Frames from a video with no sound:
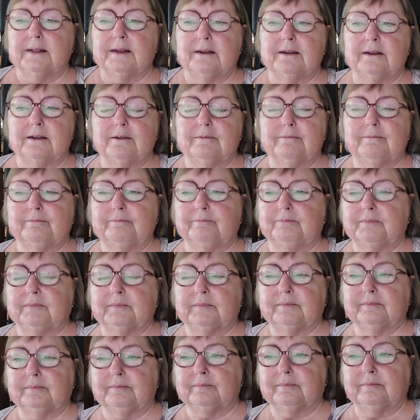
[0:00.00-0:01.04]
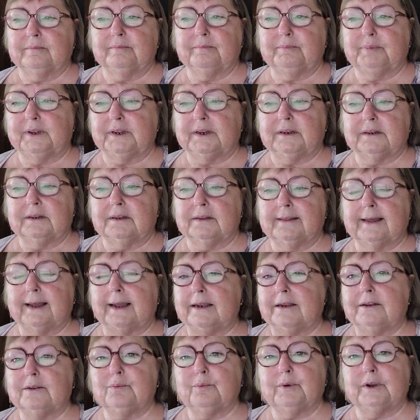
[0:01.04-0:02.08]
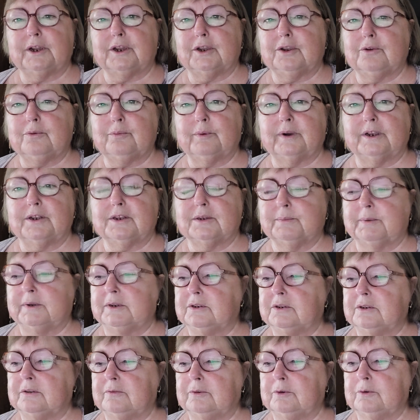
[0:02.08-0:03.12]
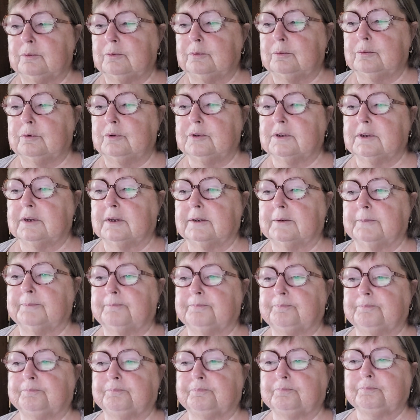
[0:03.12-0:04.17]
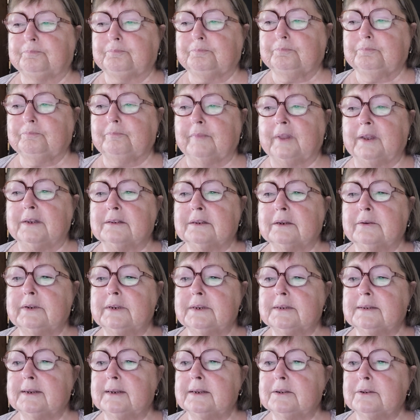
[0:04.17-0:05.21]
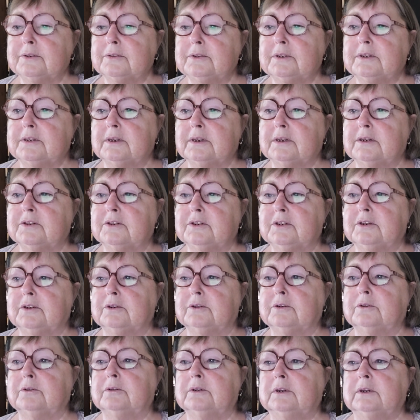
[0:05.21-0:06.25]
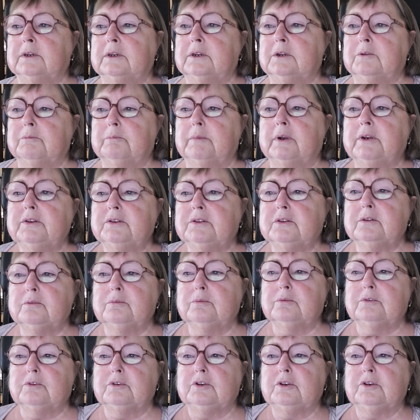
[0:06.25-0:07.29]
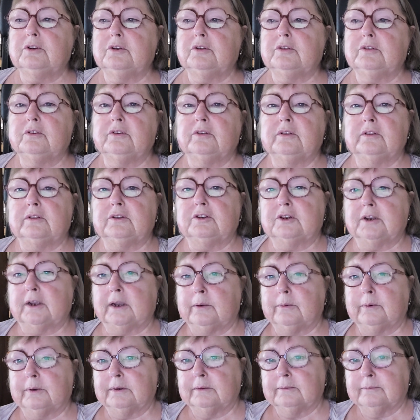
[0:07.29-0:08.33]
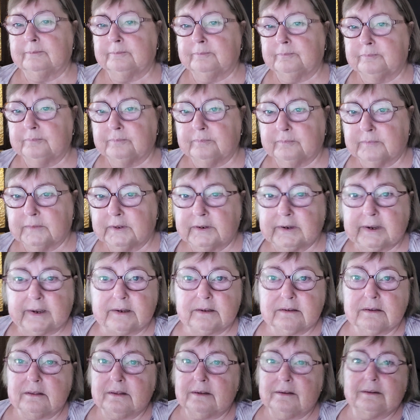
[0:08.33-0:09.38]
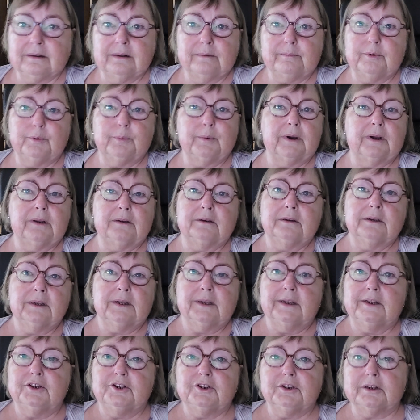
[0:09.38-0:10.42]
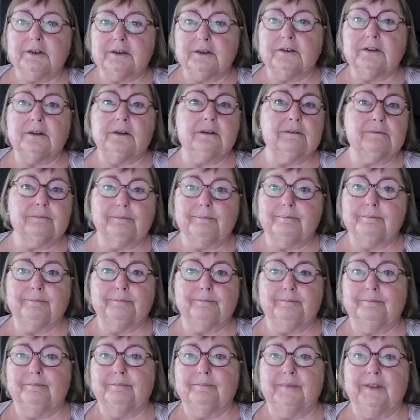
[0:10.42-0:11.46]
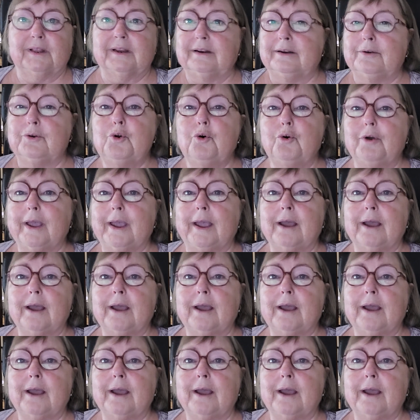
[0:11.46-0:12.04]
But that is where you waste most of your water. So it says on this article, most of the water you use is in the shower. Okay, so that's number one. Just knock